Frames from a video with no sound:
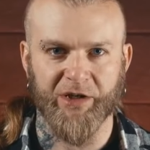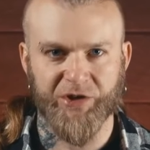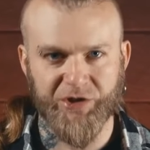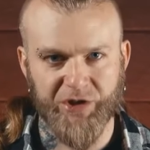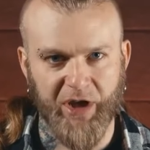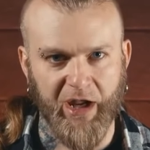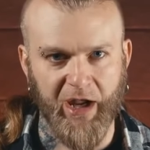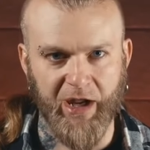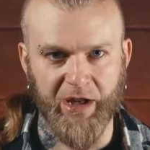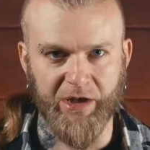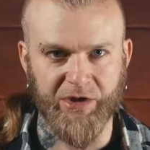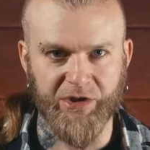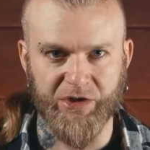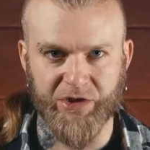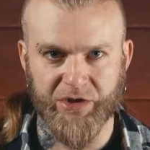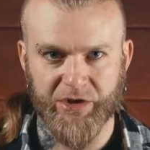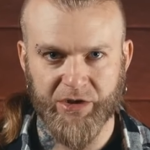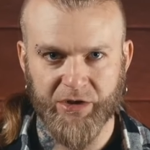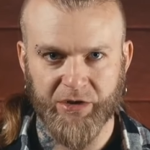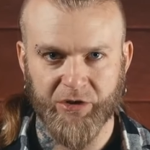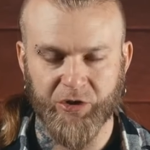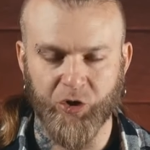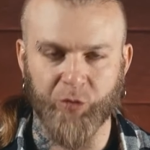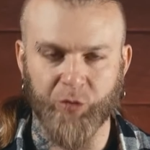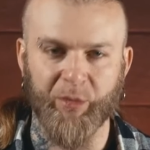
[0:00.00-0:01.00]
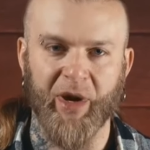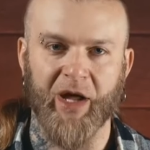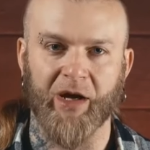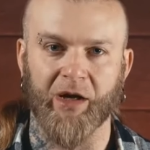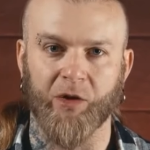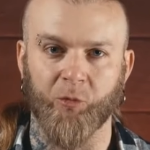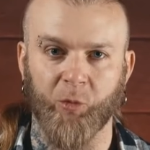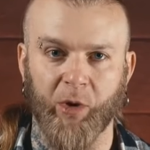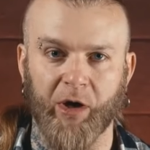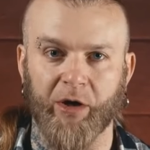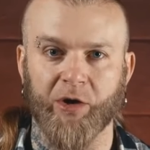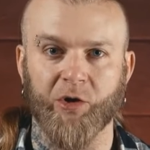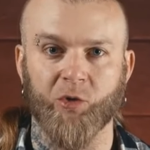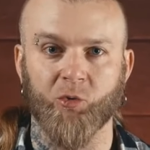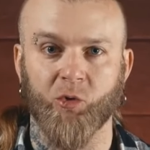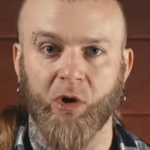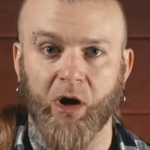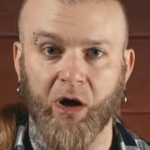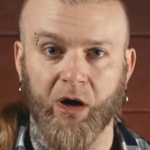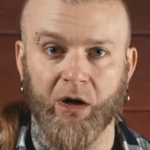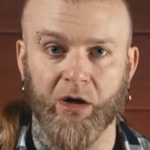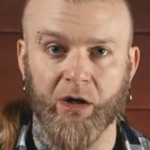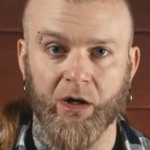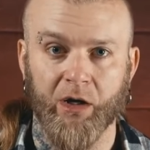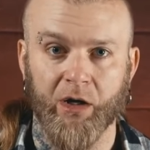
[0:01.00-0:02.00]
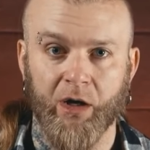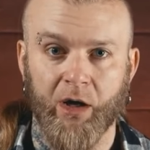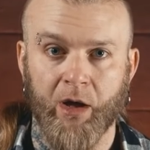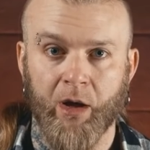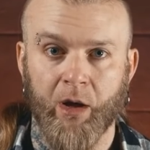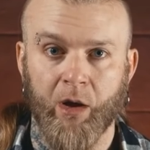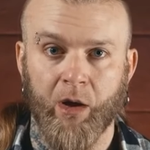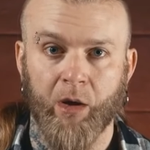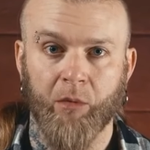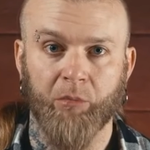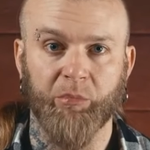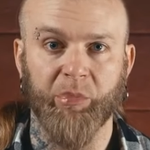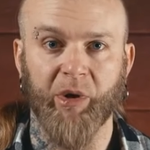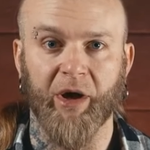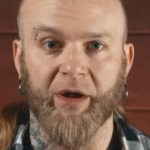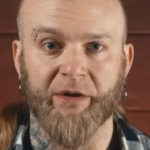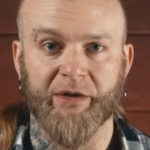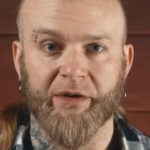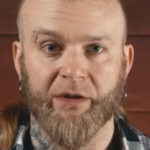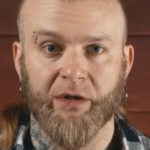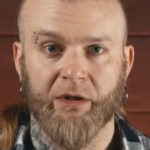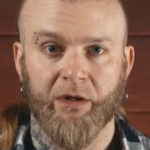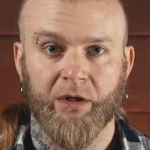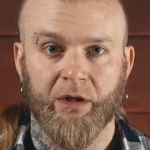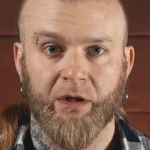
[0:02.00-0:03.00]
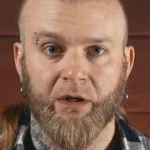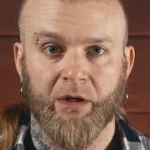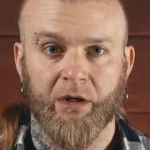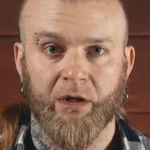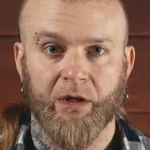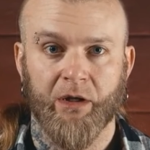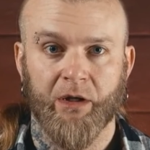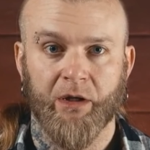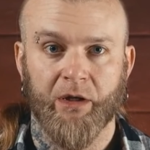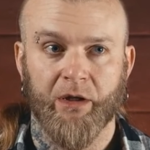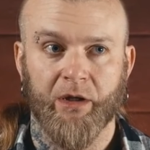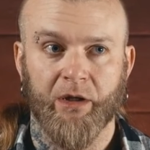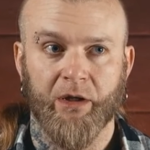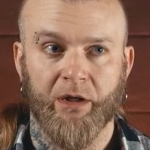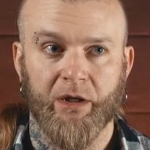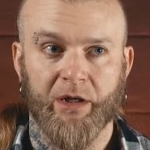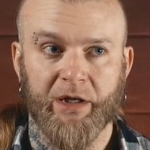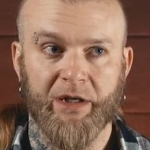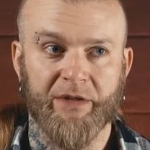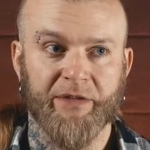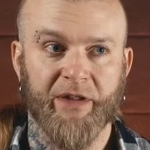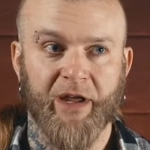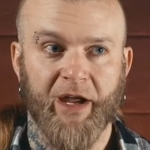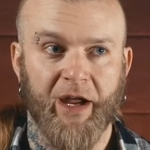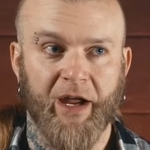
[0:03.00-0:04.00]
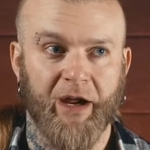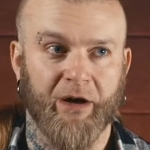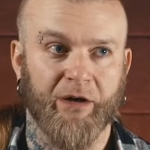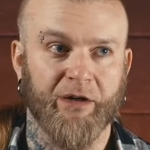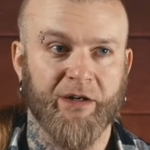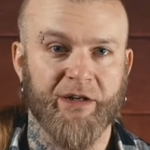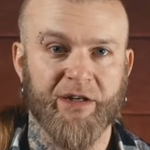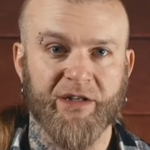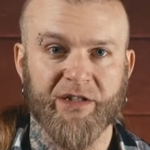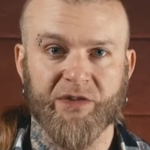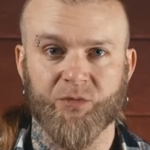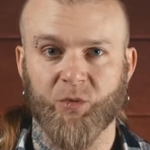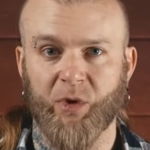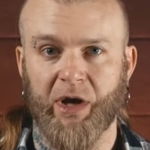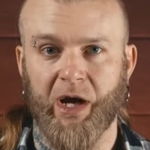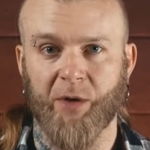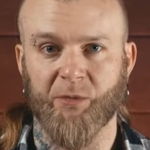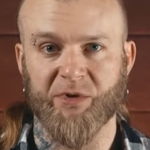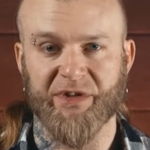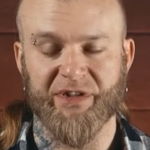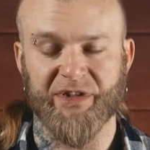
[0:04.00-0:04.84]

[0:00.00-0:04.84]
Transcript: to change no matter where you are. But in the areas where I